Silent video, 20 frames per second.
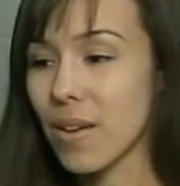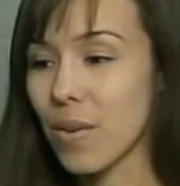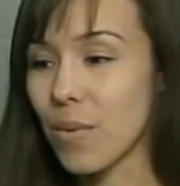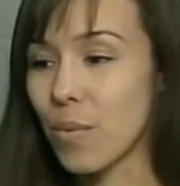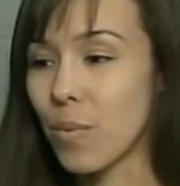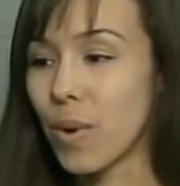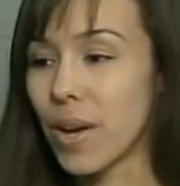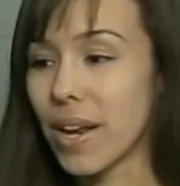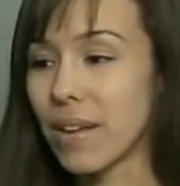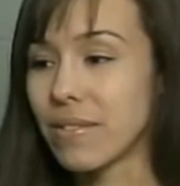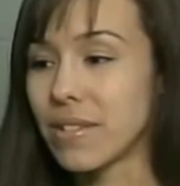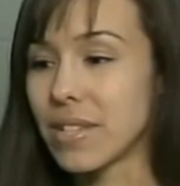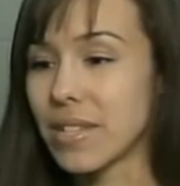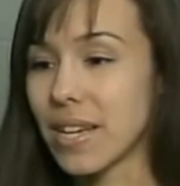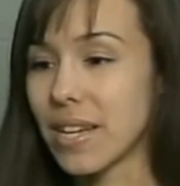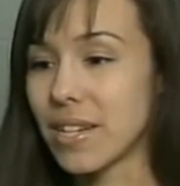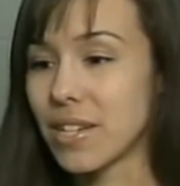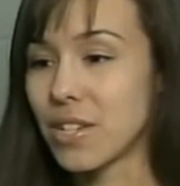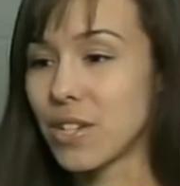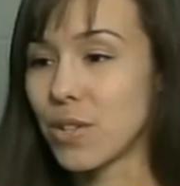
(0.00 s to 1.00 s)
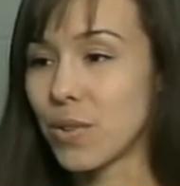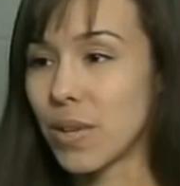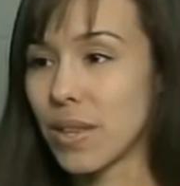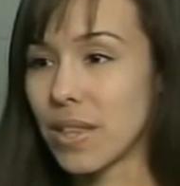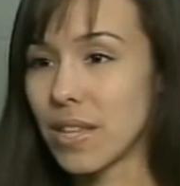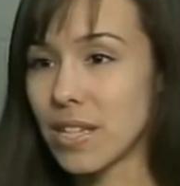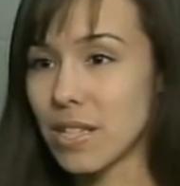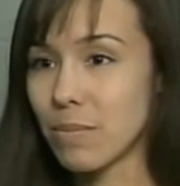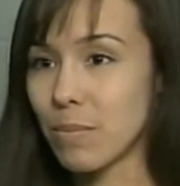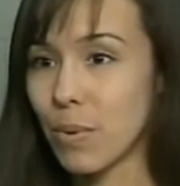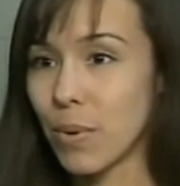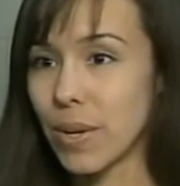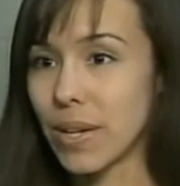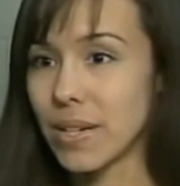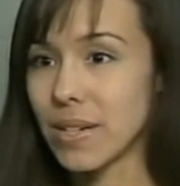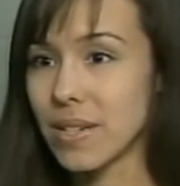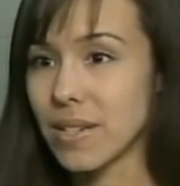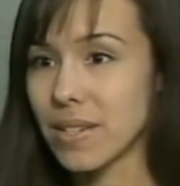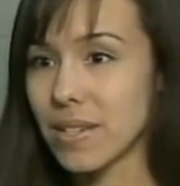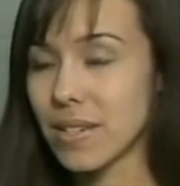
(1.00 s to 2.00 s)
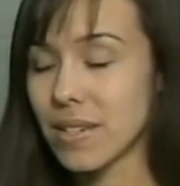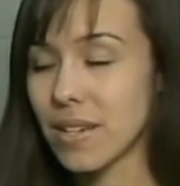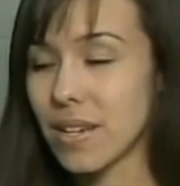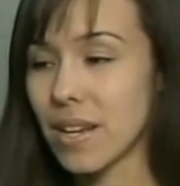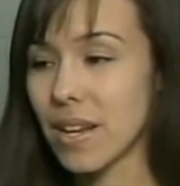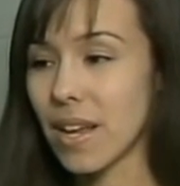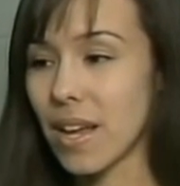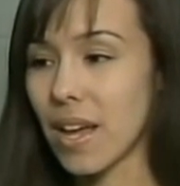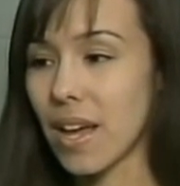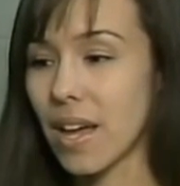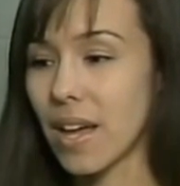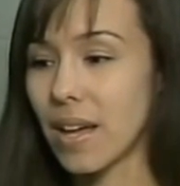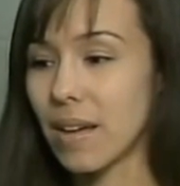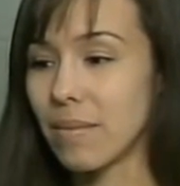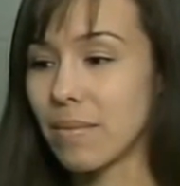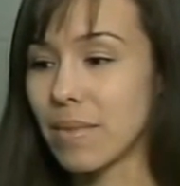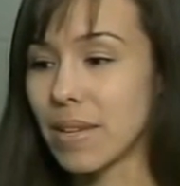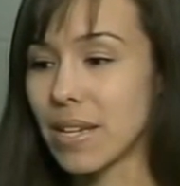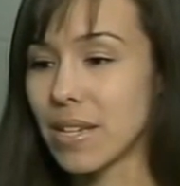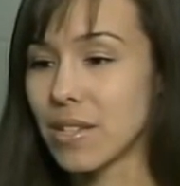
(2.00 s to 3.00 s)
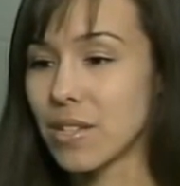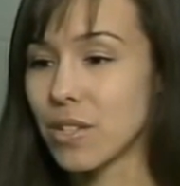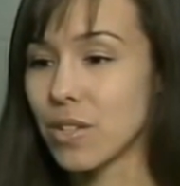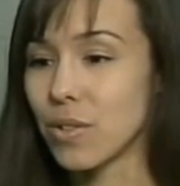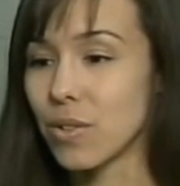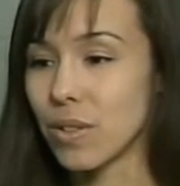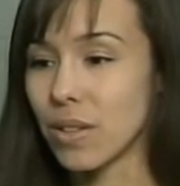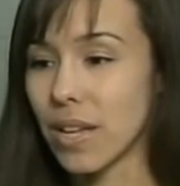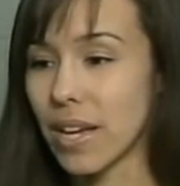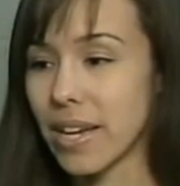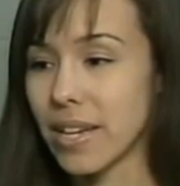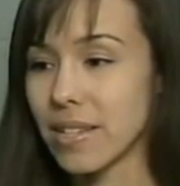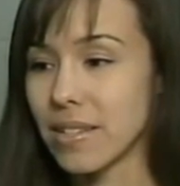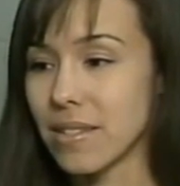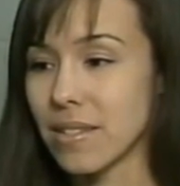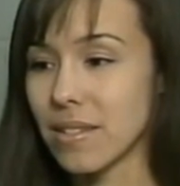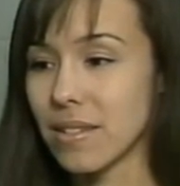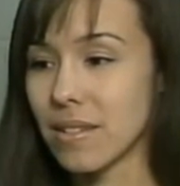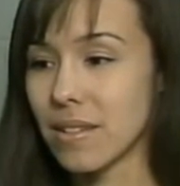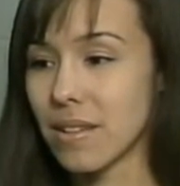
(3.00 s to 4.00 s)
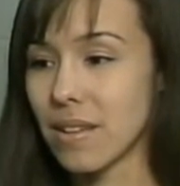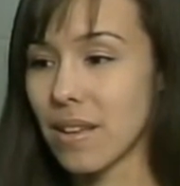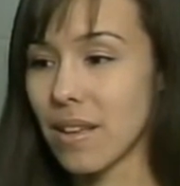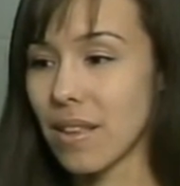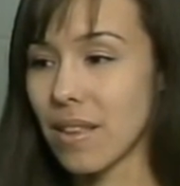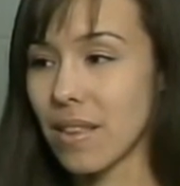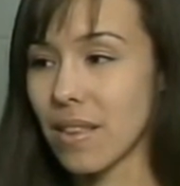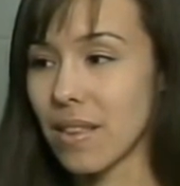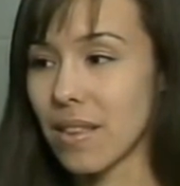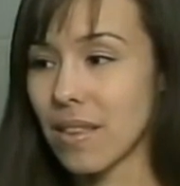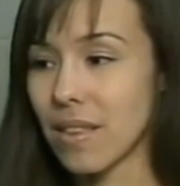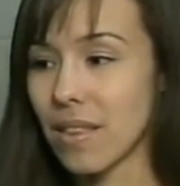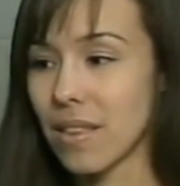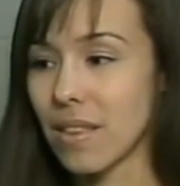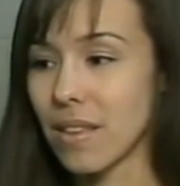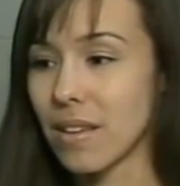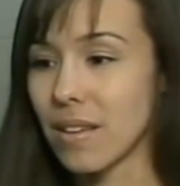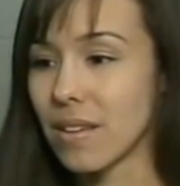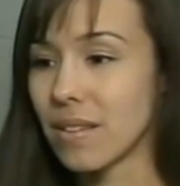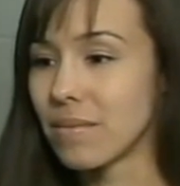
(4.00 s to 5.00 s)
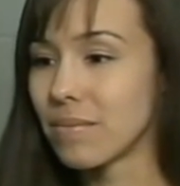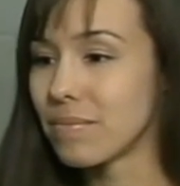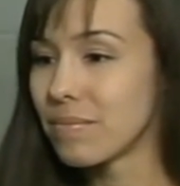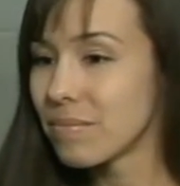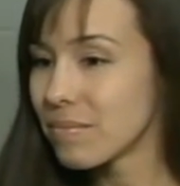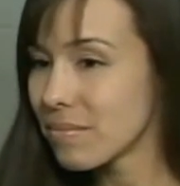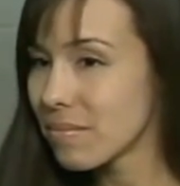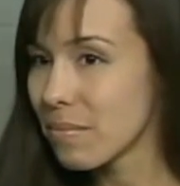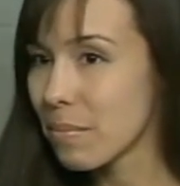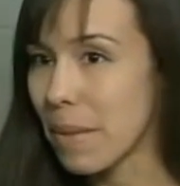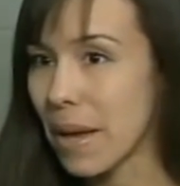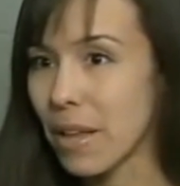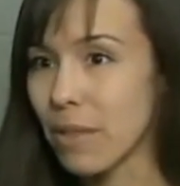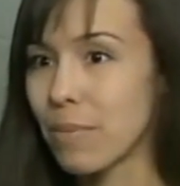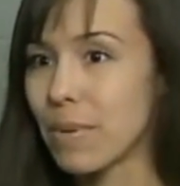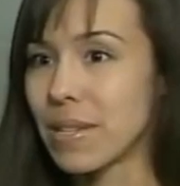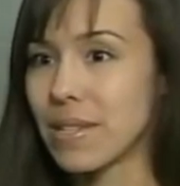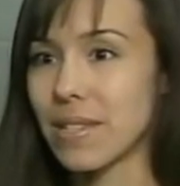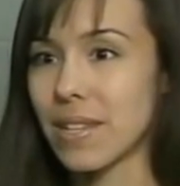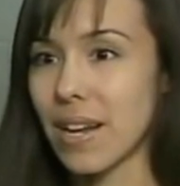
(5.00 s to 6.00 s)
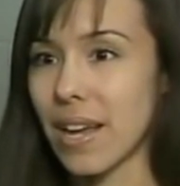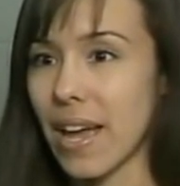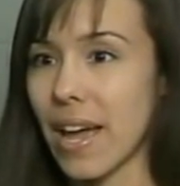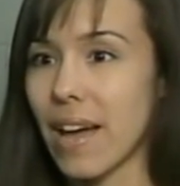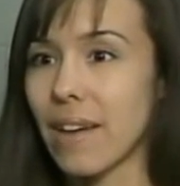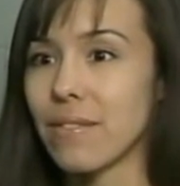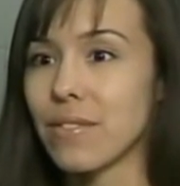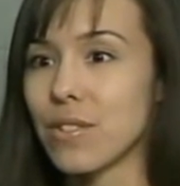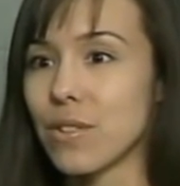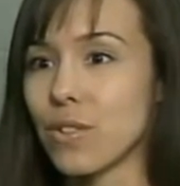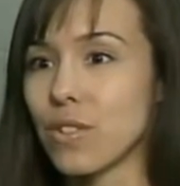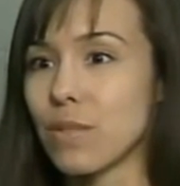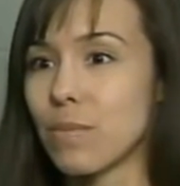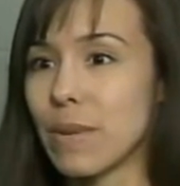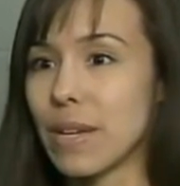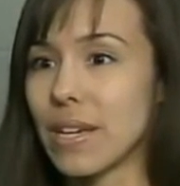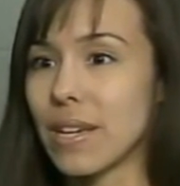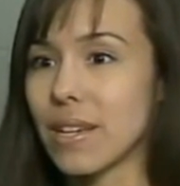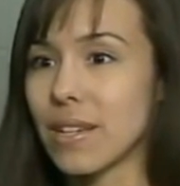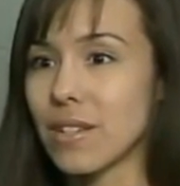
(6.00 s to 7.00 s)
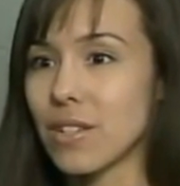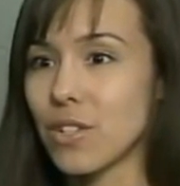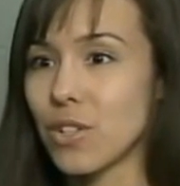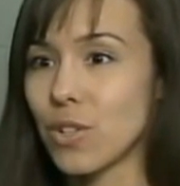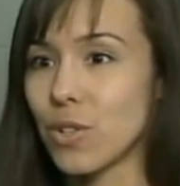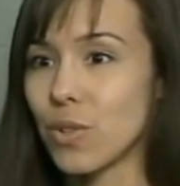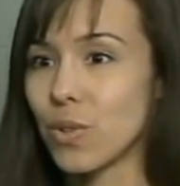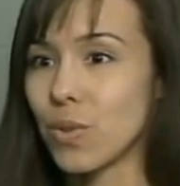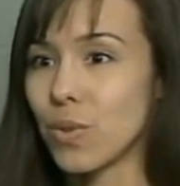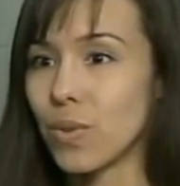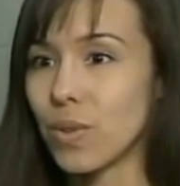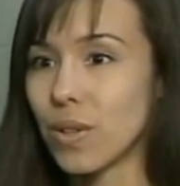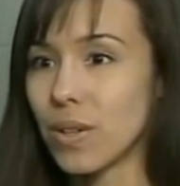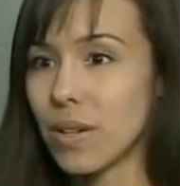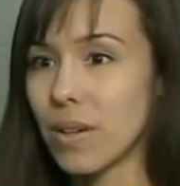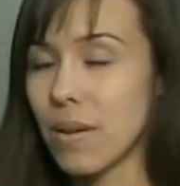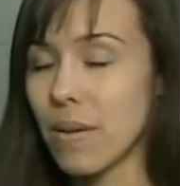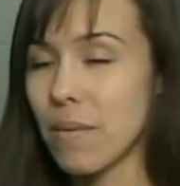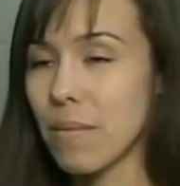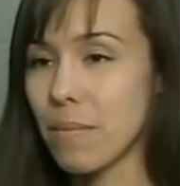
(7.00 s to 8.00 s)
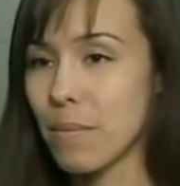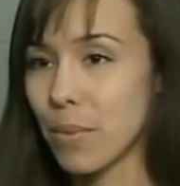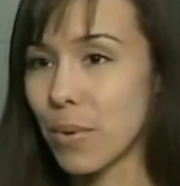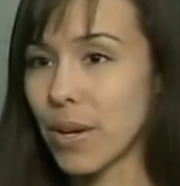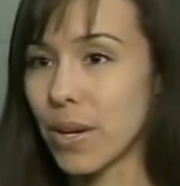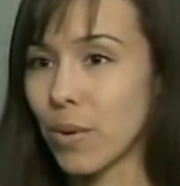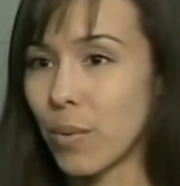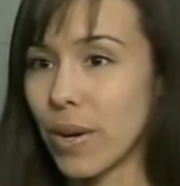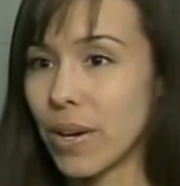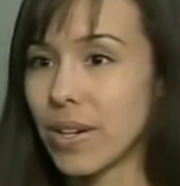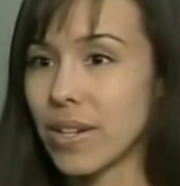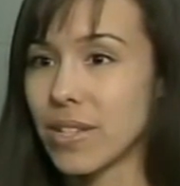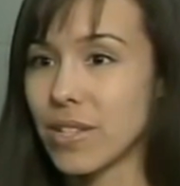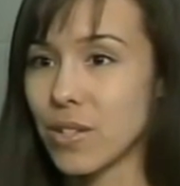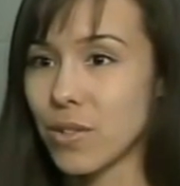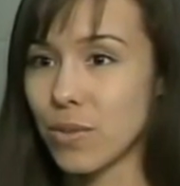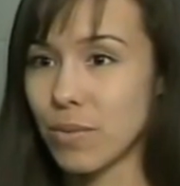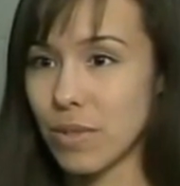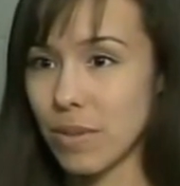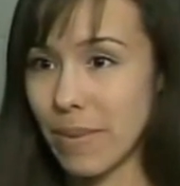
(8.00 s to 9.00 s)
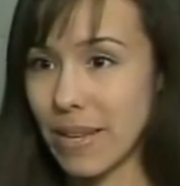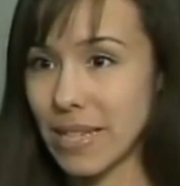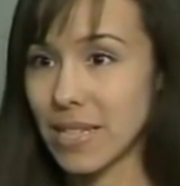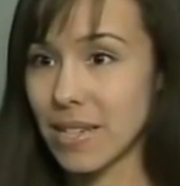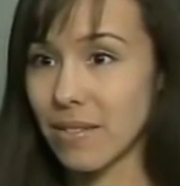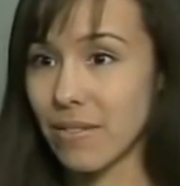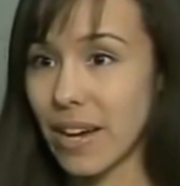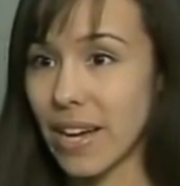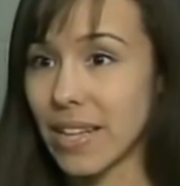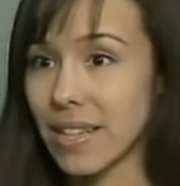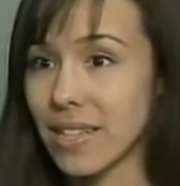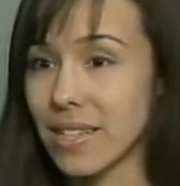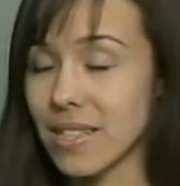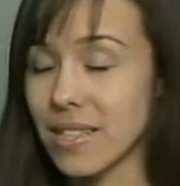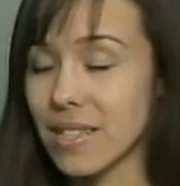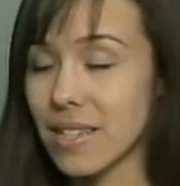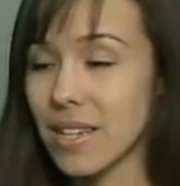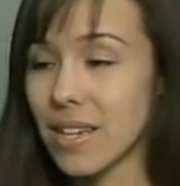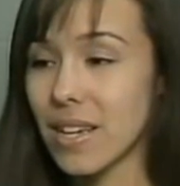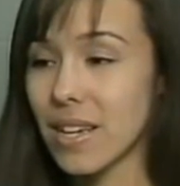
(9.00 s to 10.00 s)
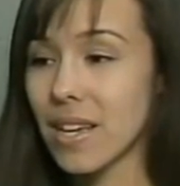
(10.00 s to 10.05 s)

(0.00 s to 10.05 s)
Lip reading: What I've decided to do at this point is utilize the mouthpiece that I have, so to speak, to bring awareness to domestic violence.